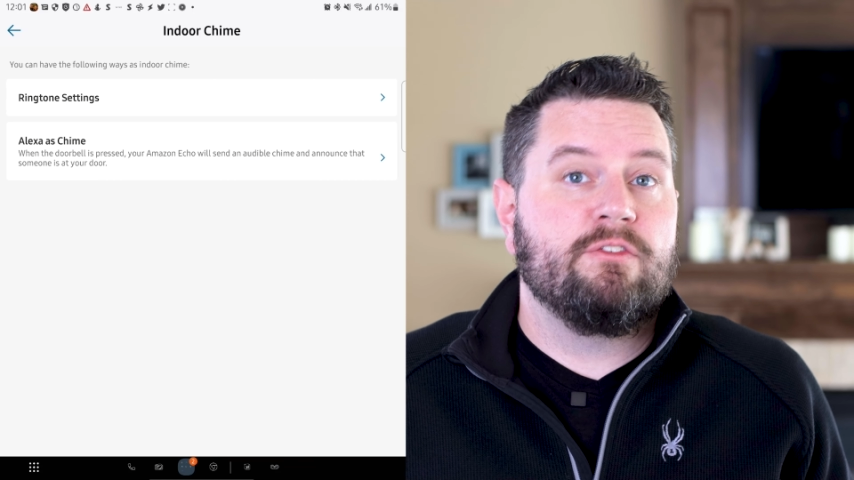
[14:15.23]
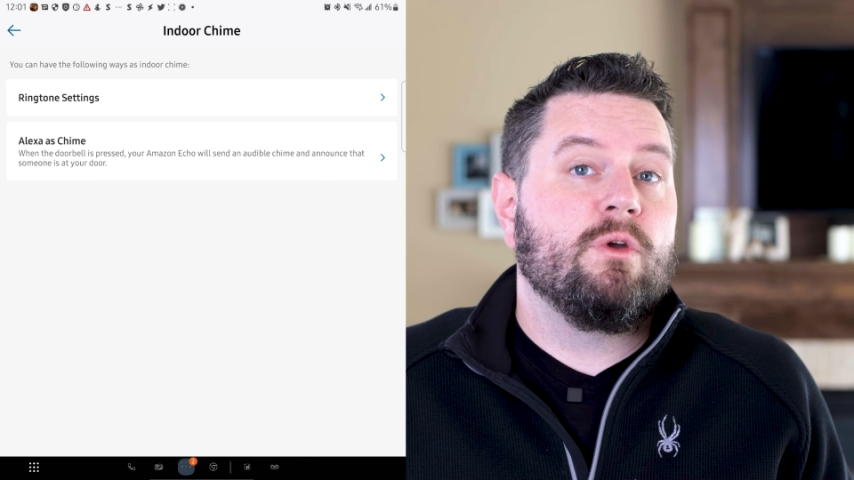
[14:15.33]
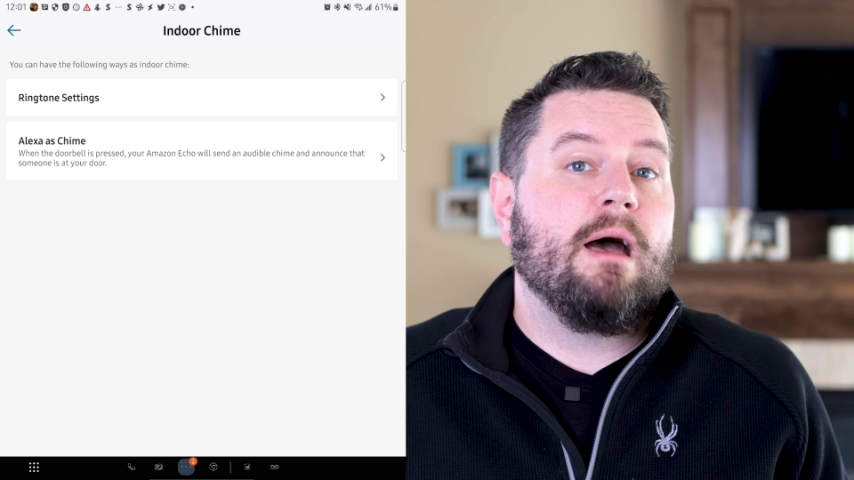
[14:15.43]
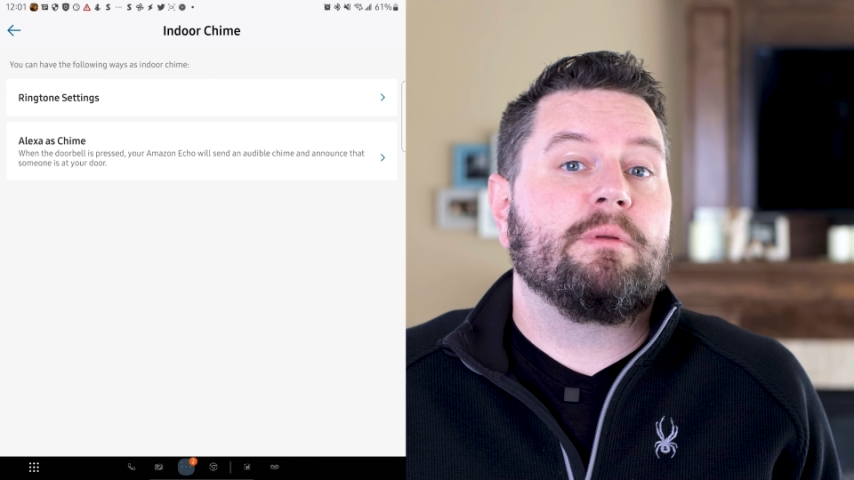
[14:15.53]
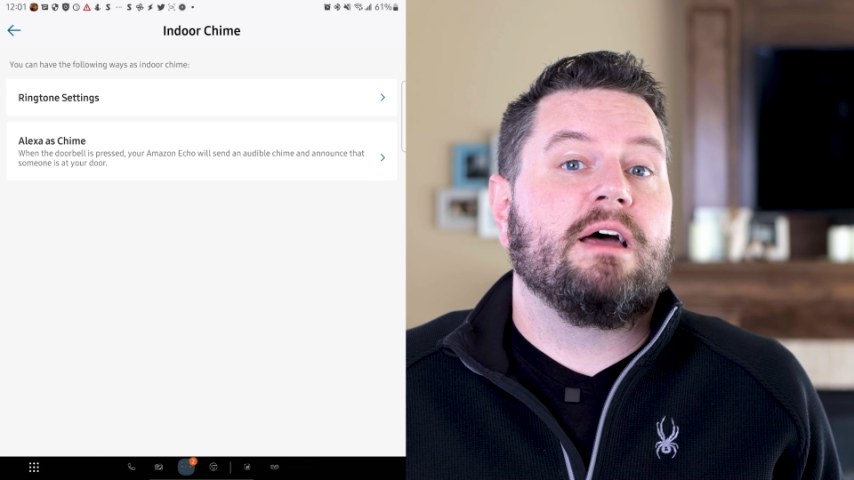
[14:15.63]
if
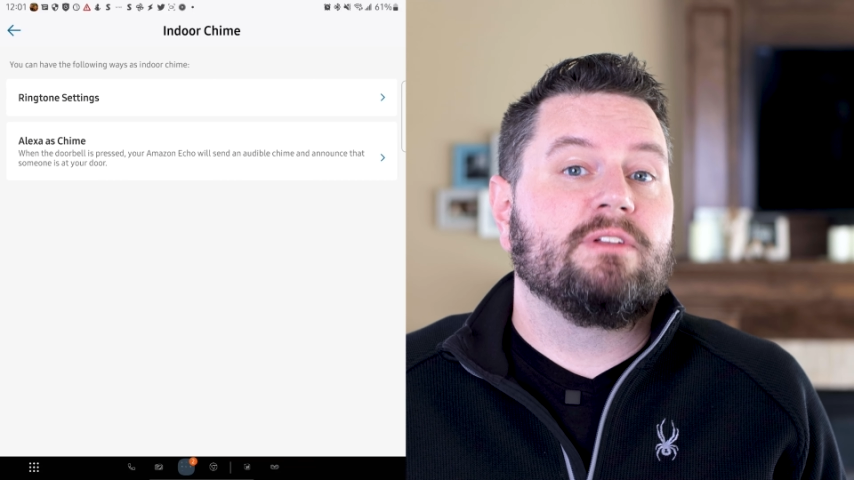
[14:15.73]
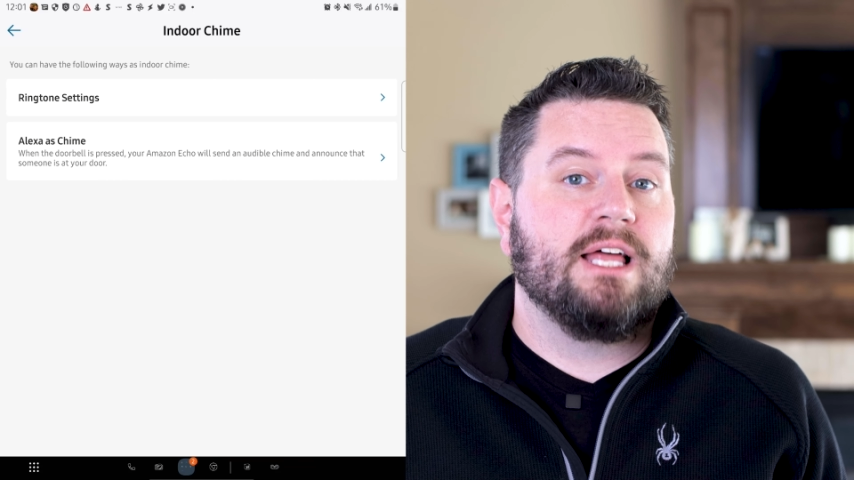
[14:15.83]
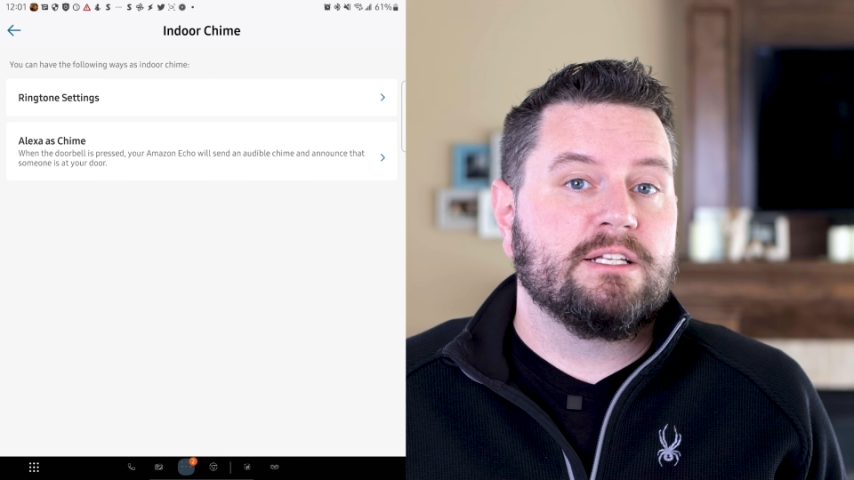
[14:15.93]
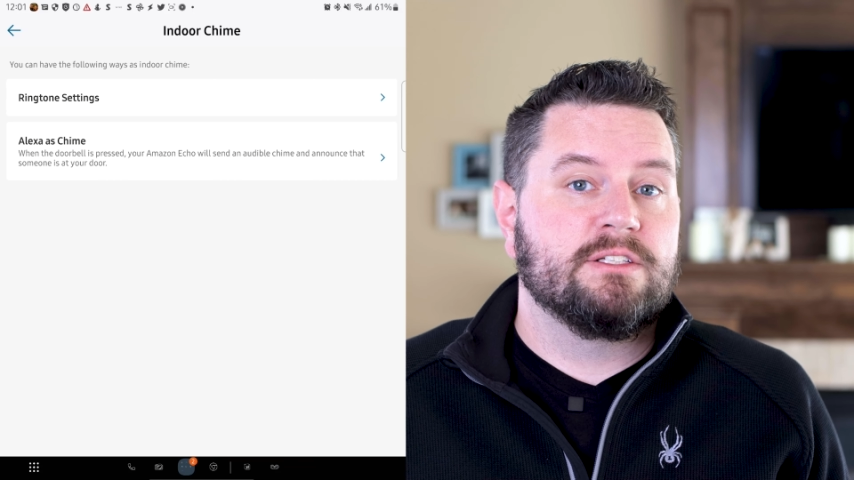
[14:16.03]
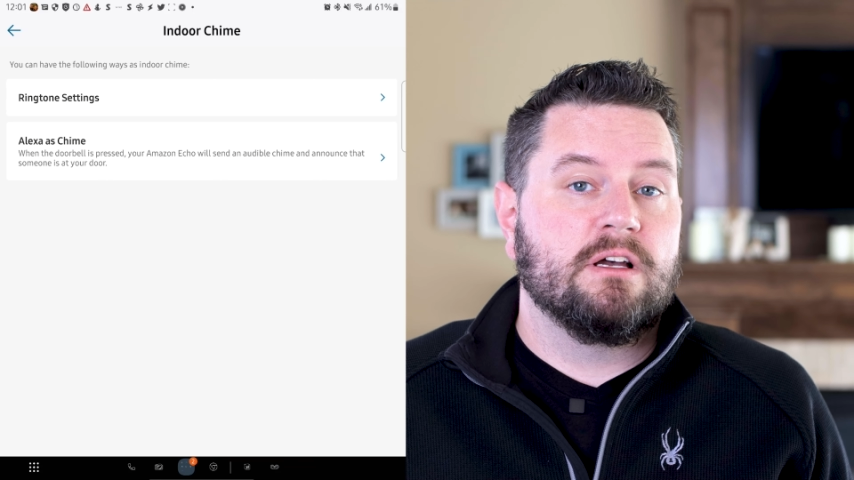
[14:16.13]
you happen to have
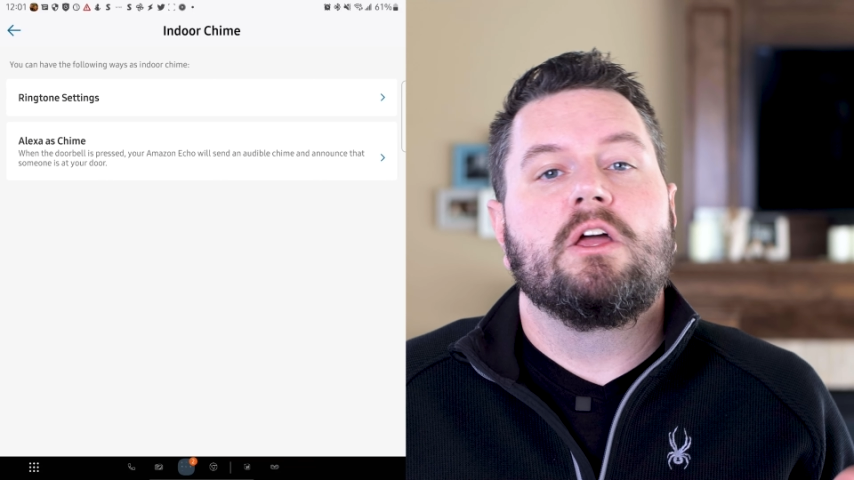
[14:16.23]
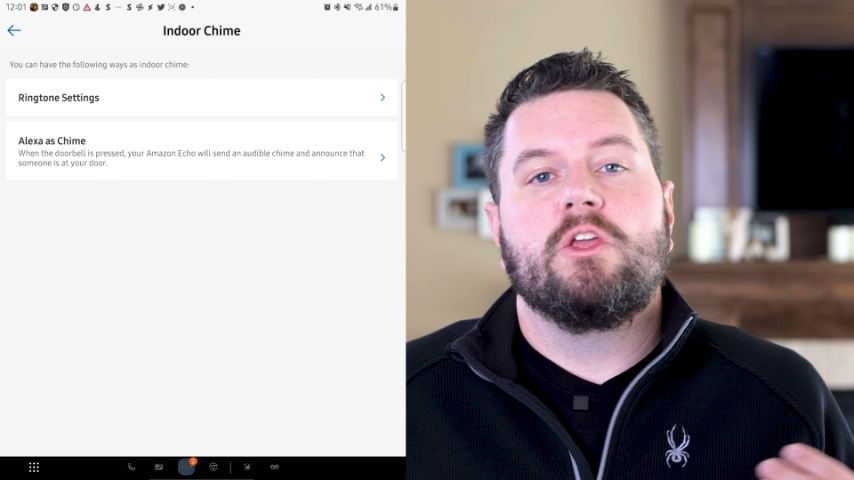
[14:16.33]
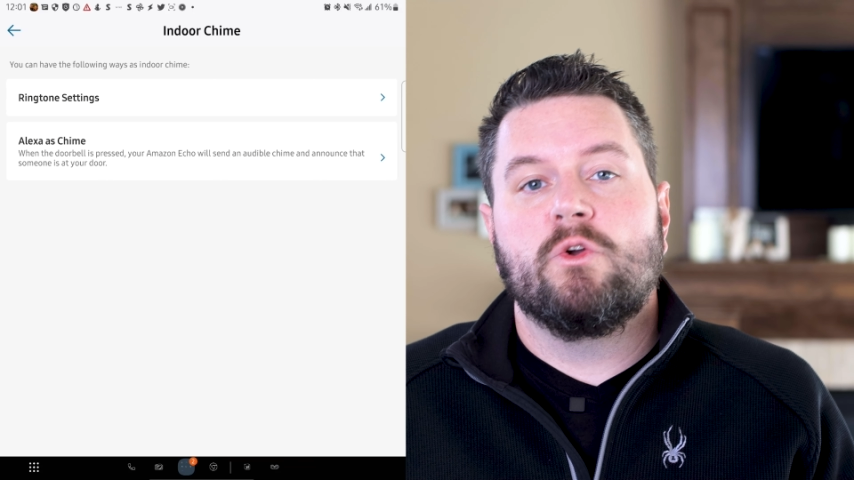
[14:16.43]
Alexa,